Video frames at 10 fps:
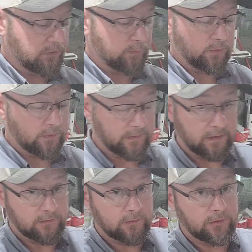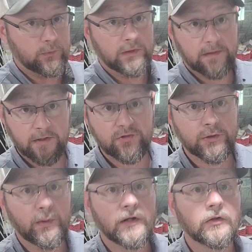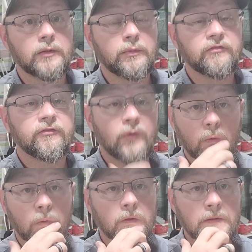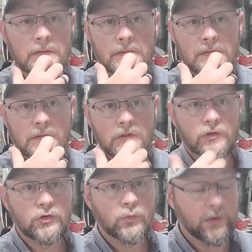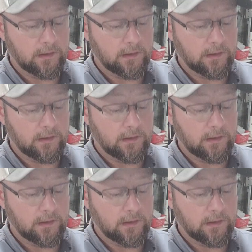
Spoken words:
would be one thing too. You want to test your battery before you